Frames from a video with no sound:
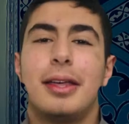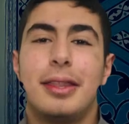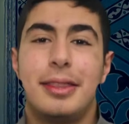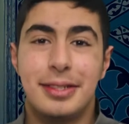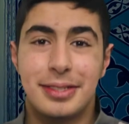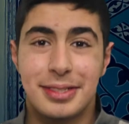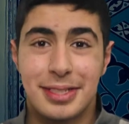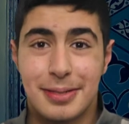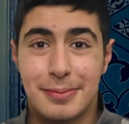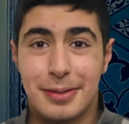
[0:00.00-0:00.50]

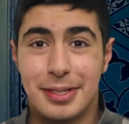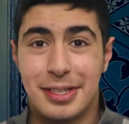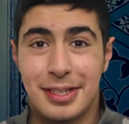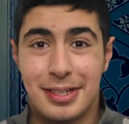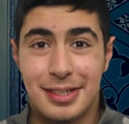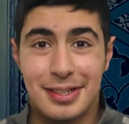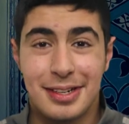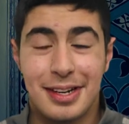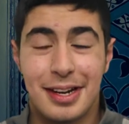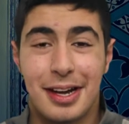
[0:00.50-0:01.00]
This
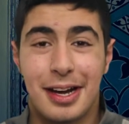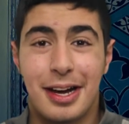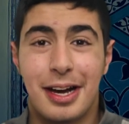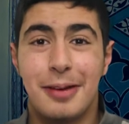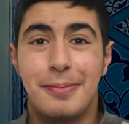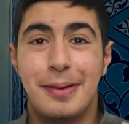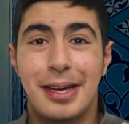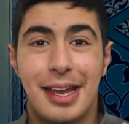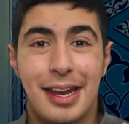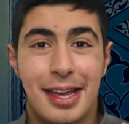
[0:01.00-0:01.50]
Ramadan,
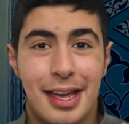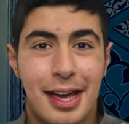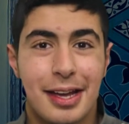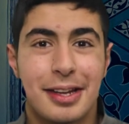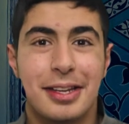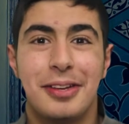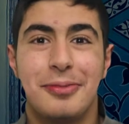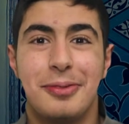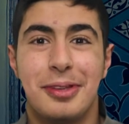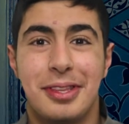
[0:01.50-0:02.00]
I'll be getting
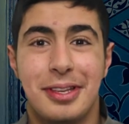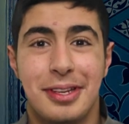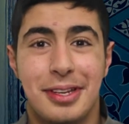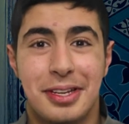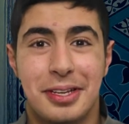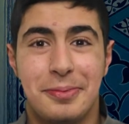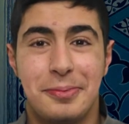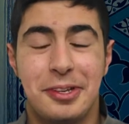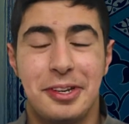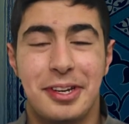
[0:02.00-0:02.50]
active within the
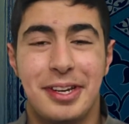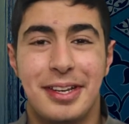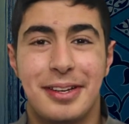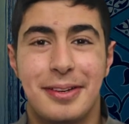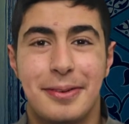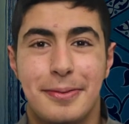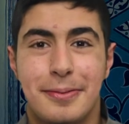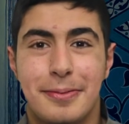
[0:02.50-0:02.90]
community.